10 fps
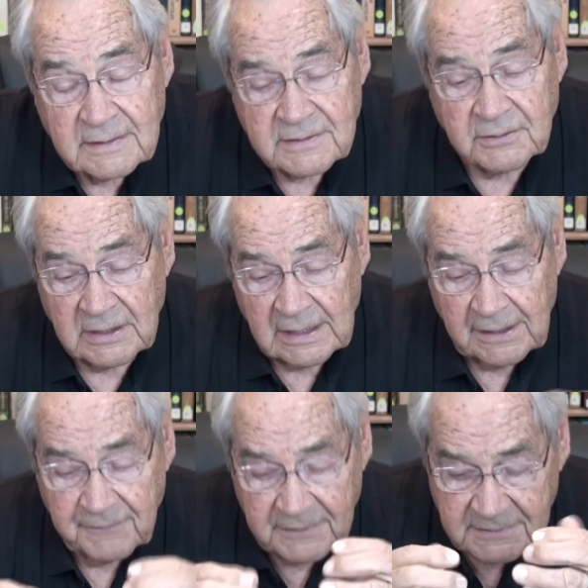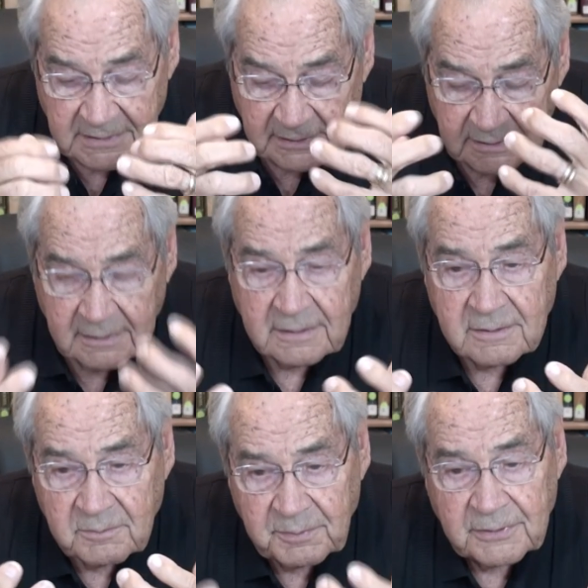So you have this
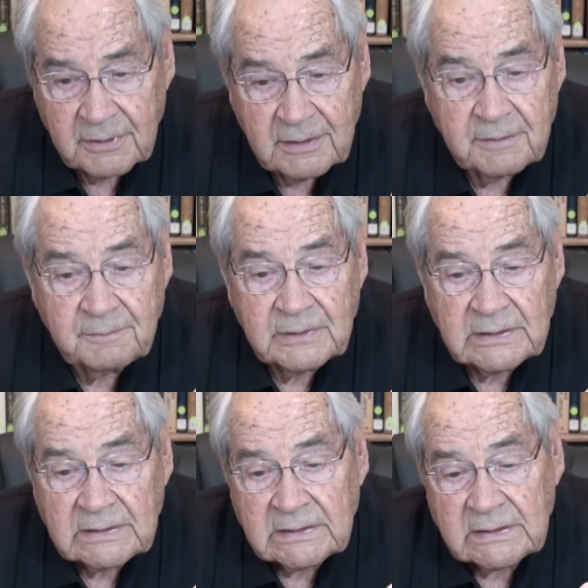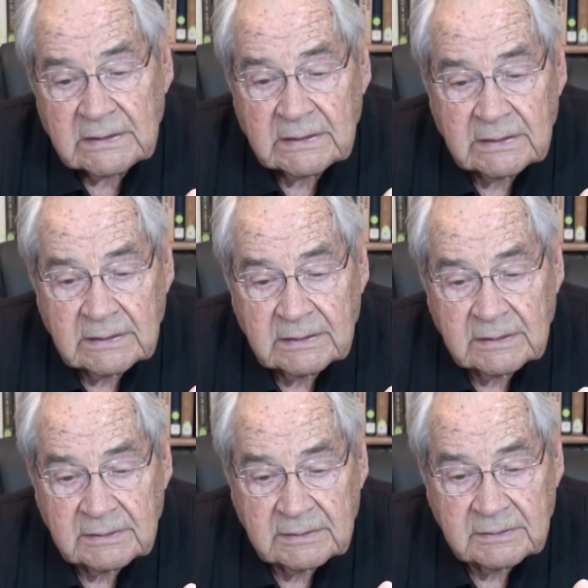kingdom period
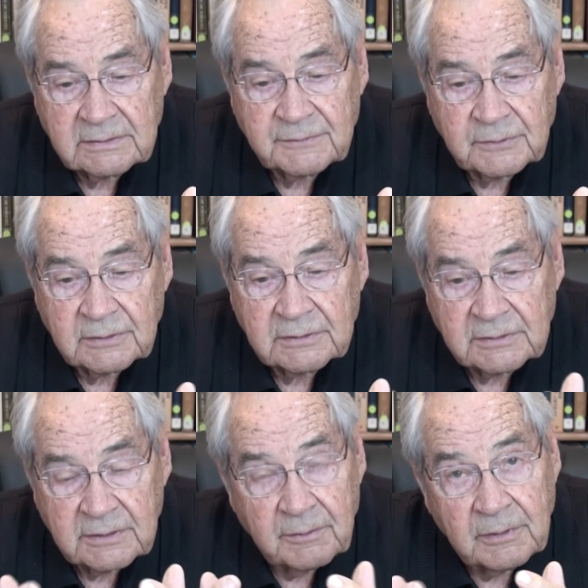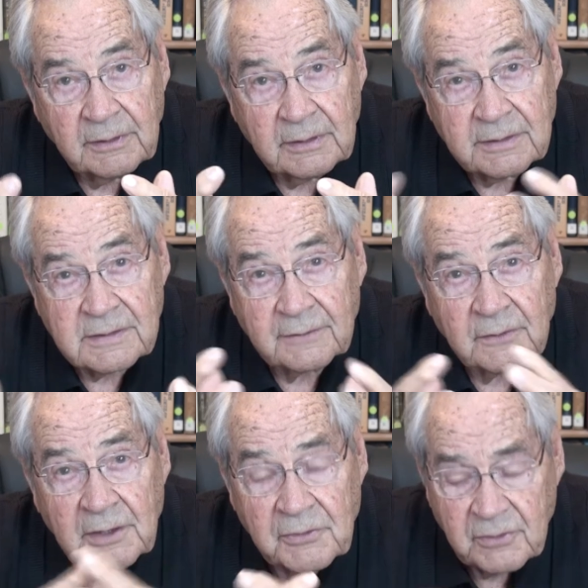uh, for
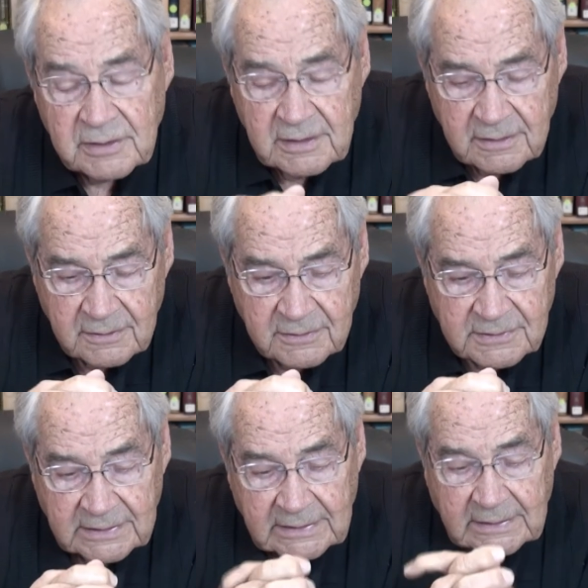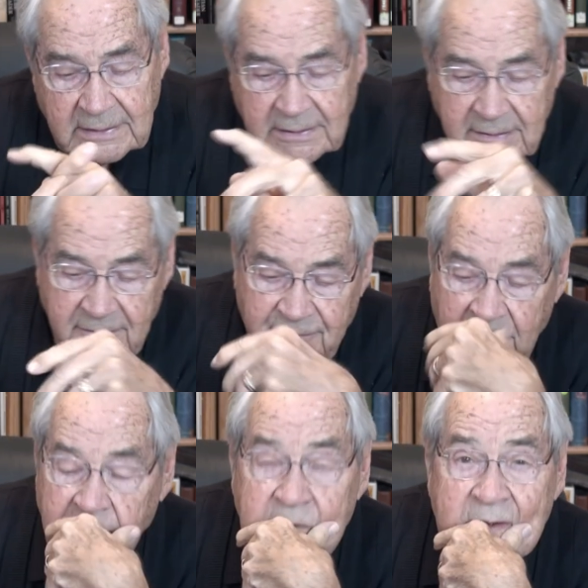several hundred years and
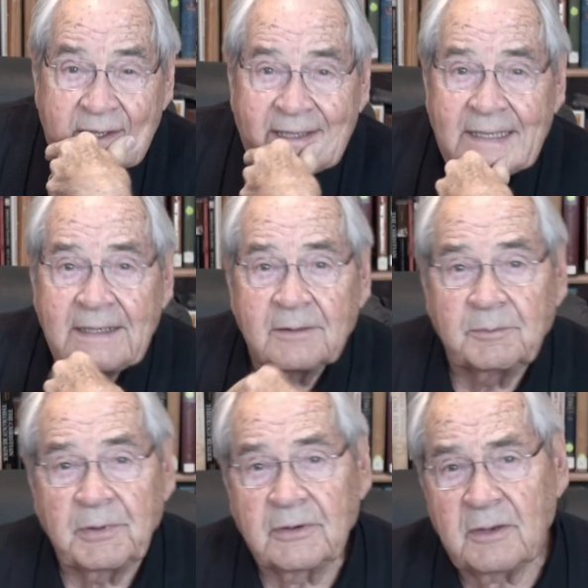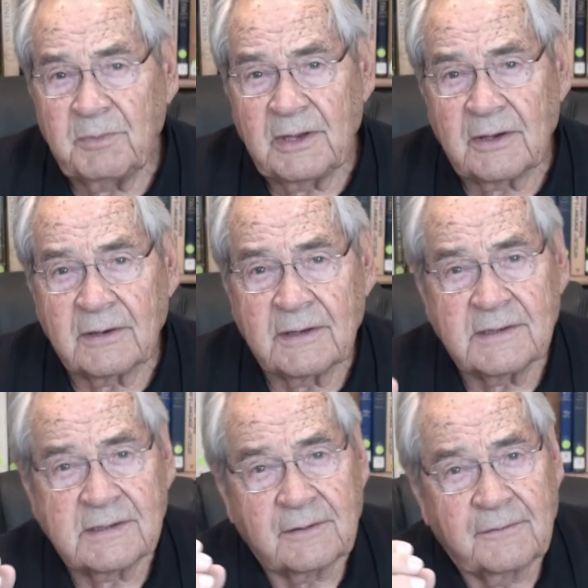following the kingdom period
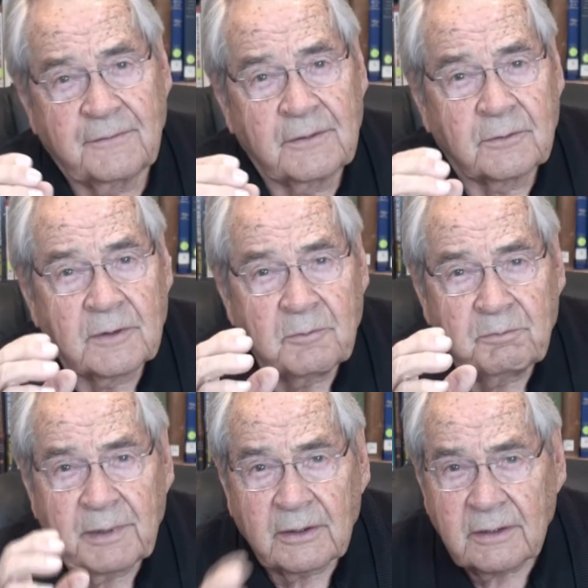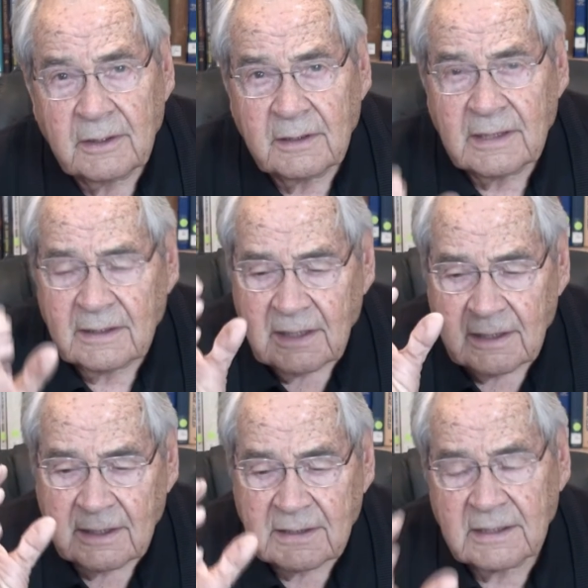because of the rebellion and
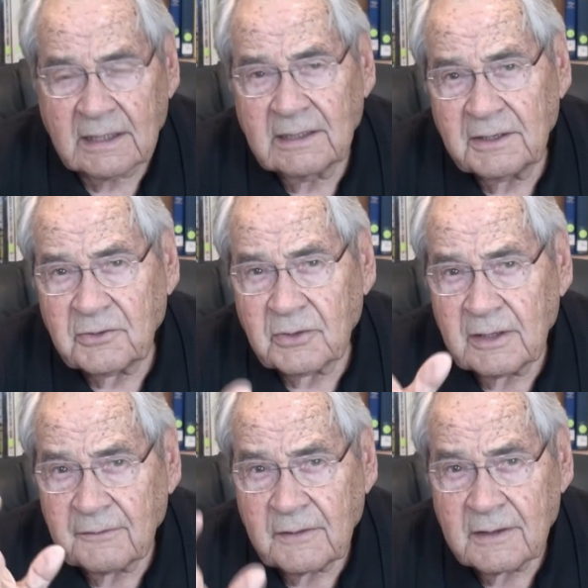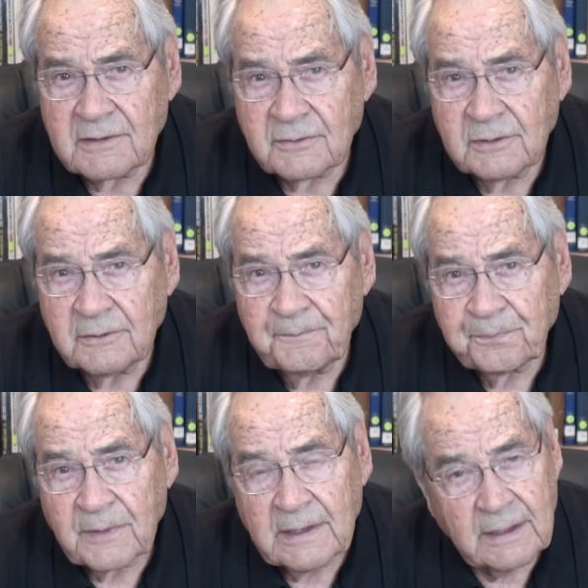the idolatry of Israel.
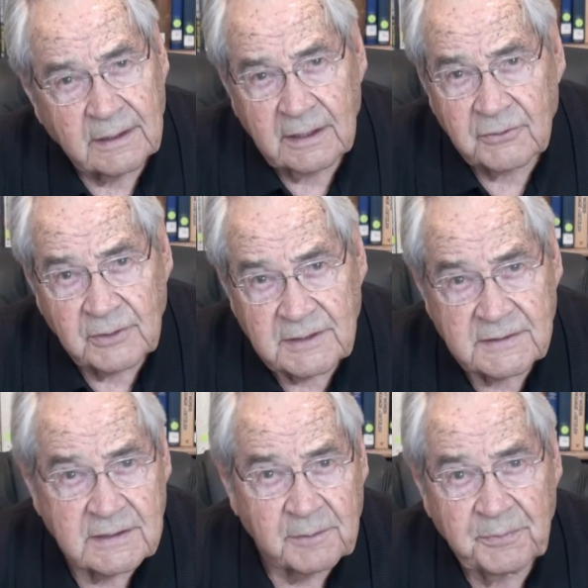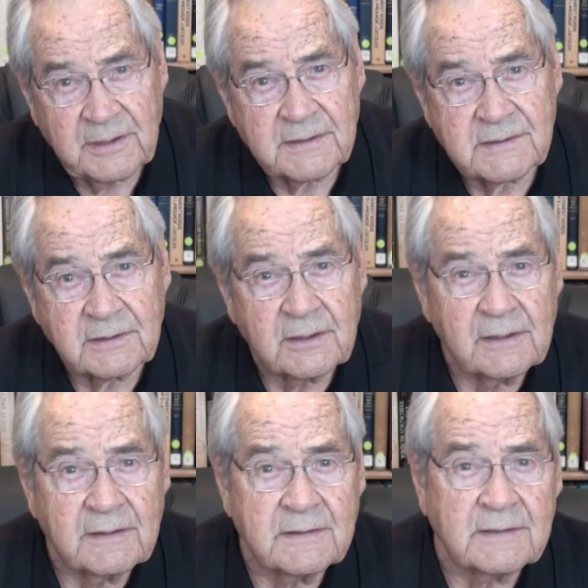God raises up the
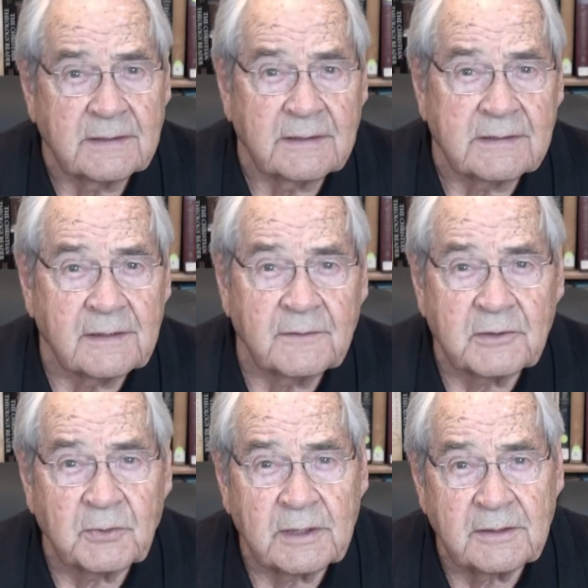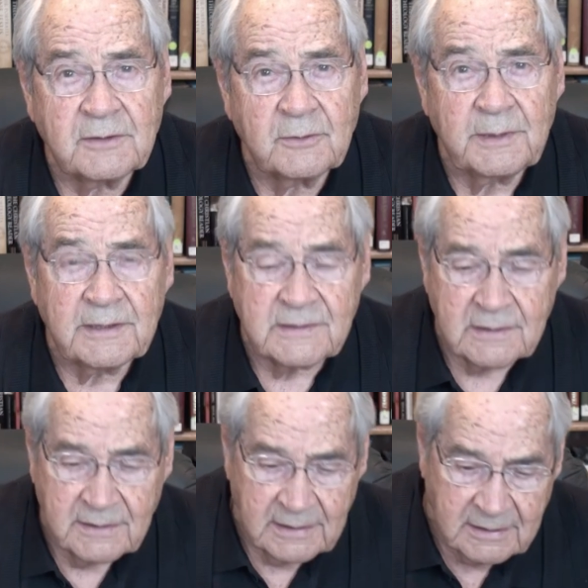Assyrians in 722
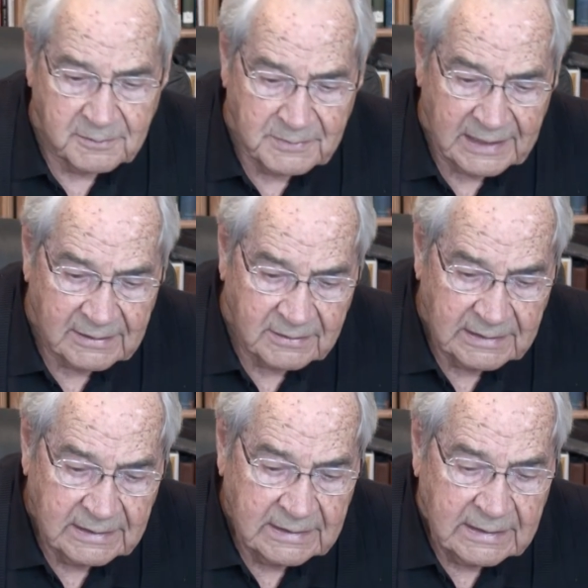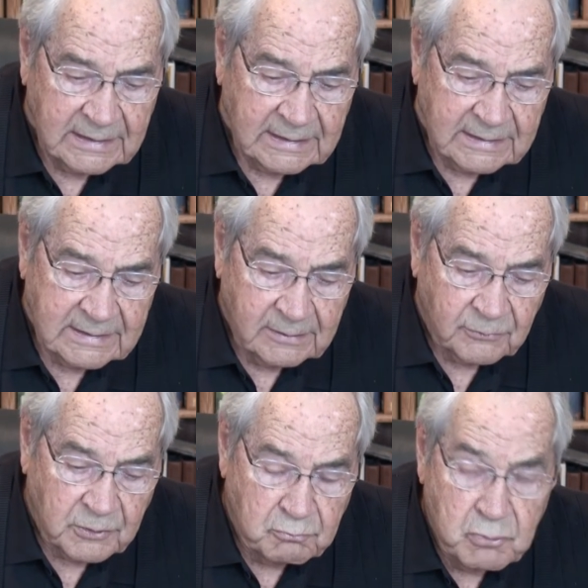BC. They come down,
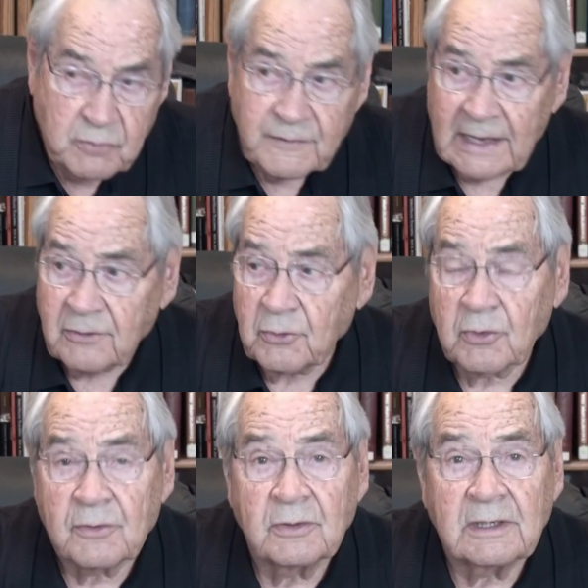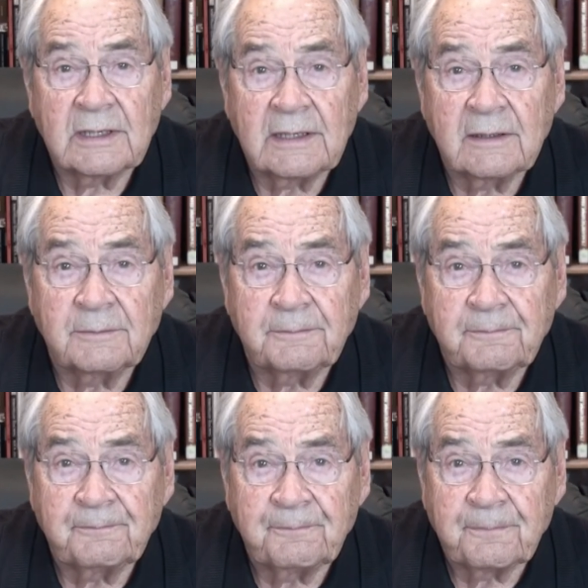remove that northern kingdom,
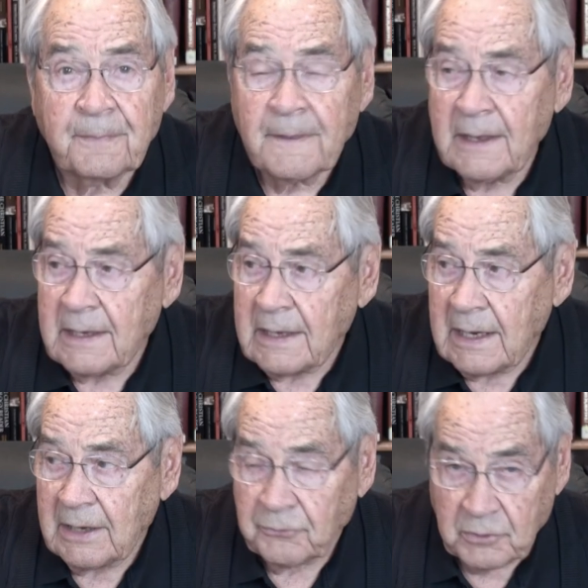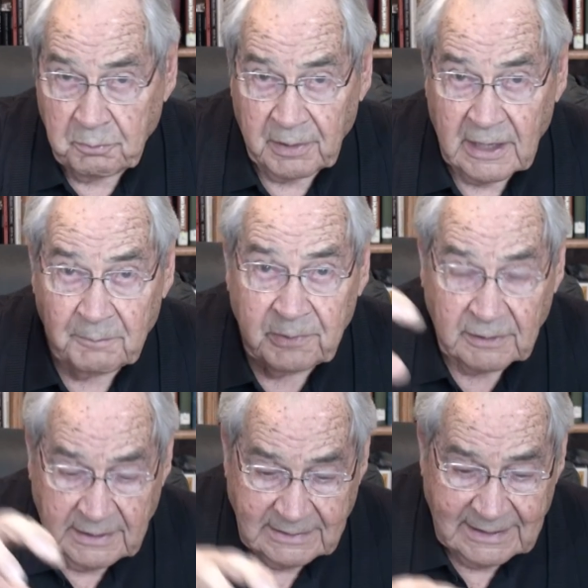and
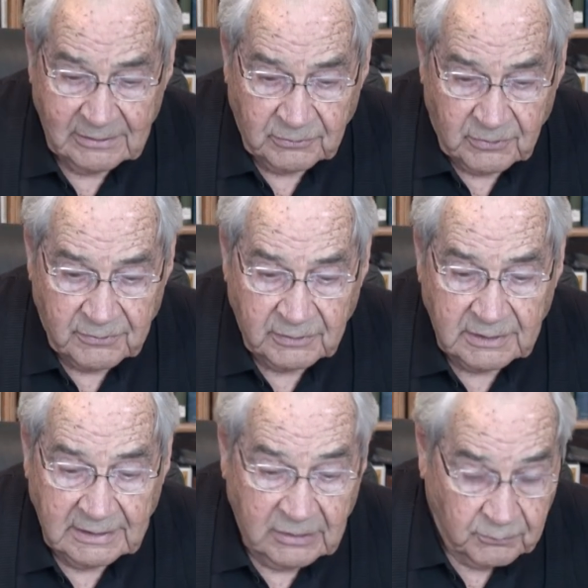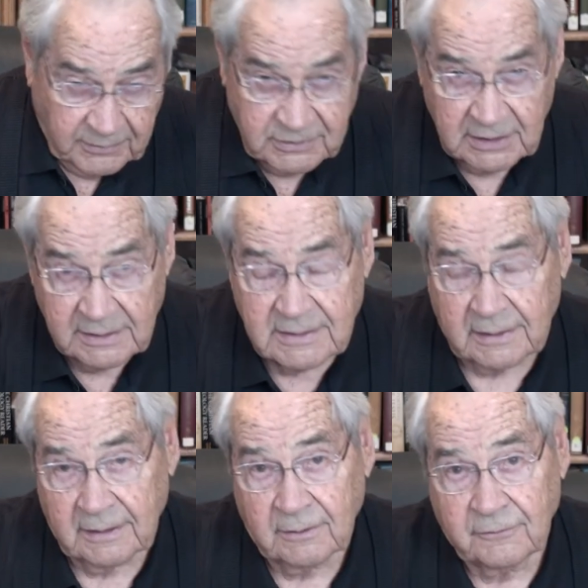repopulate that northern kingdom with
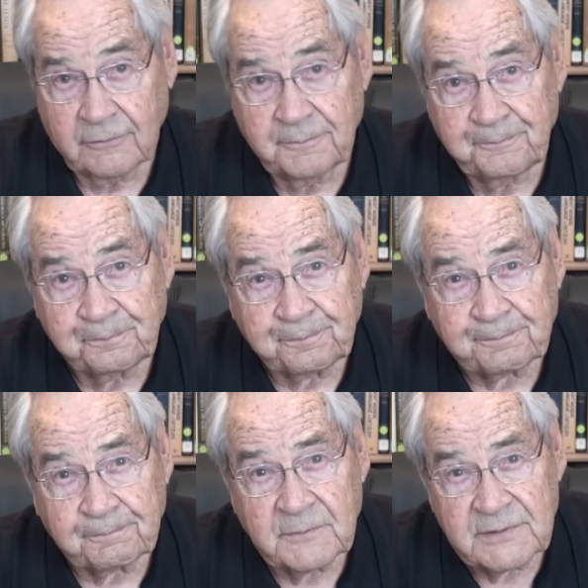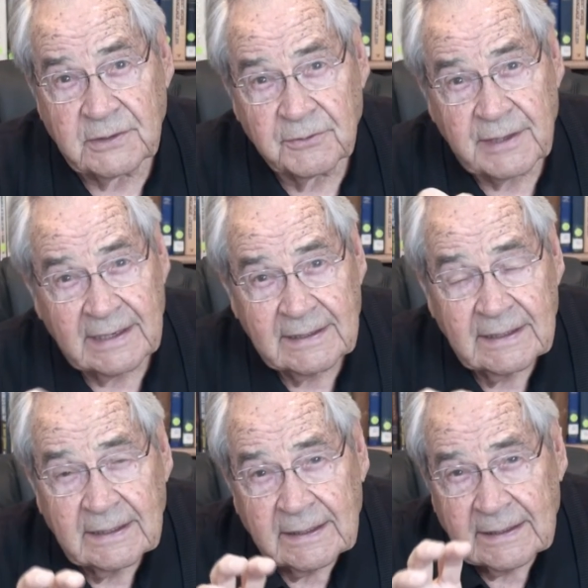Gentiles. So that
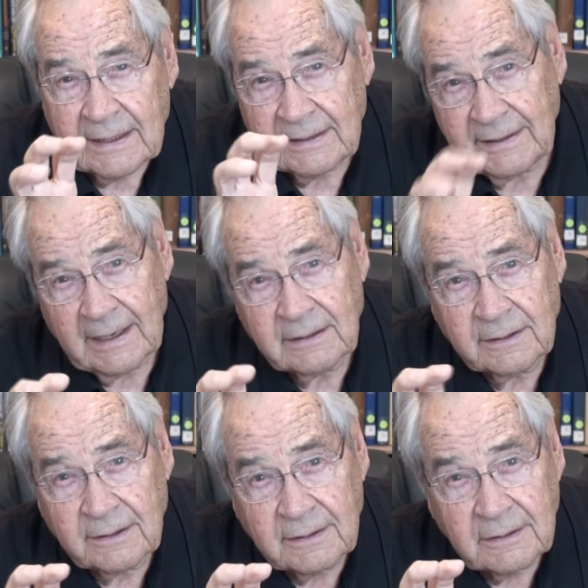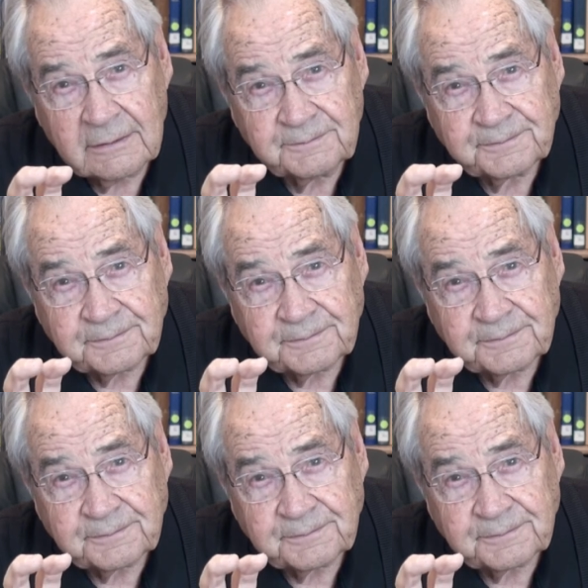Galilee,